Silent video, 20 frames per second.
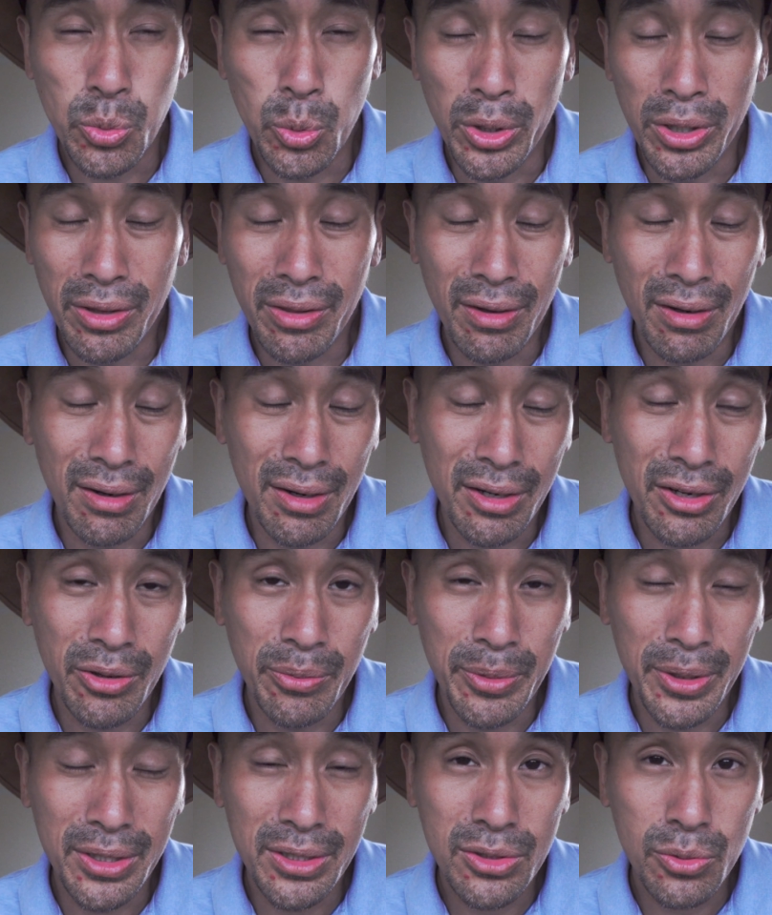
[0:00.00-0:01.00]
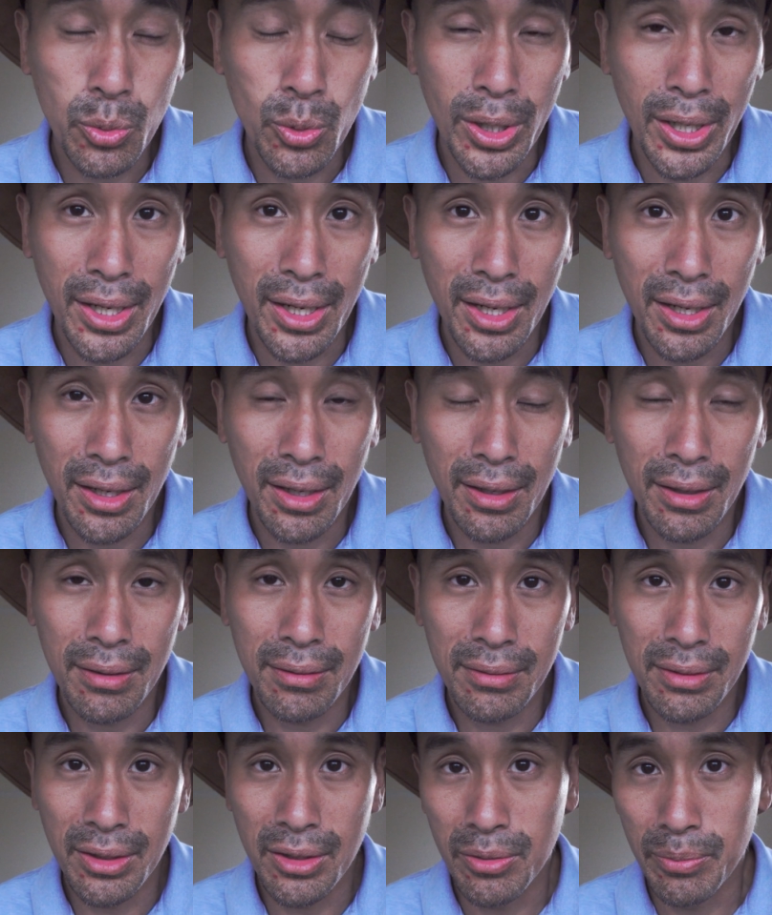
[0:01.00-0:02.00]
one of the arguments why
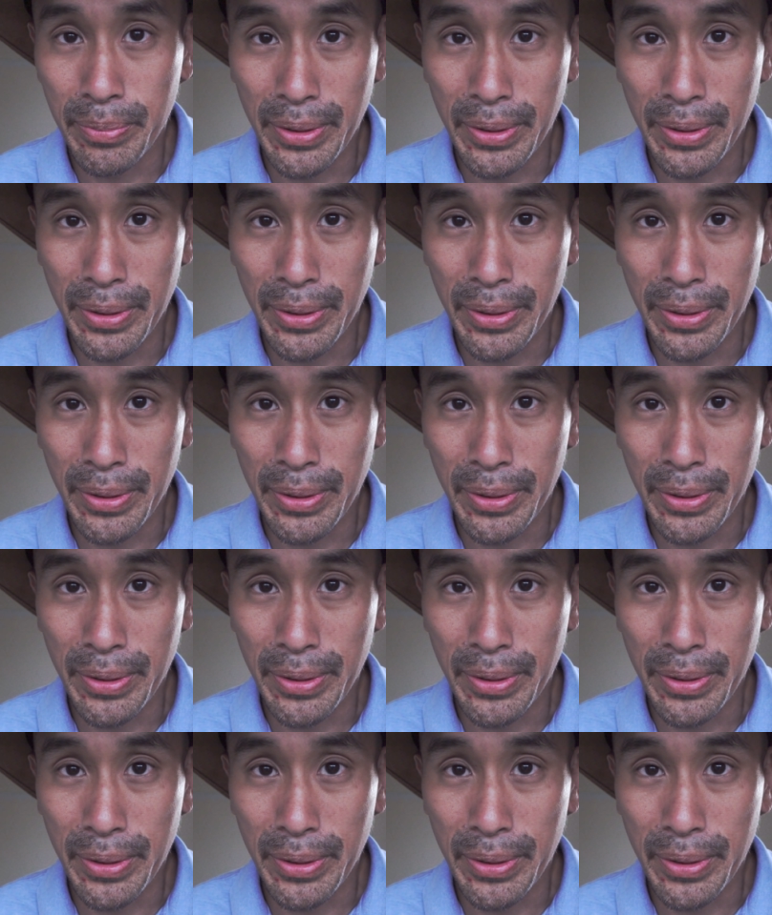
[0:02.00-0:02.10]
you know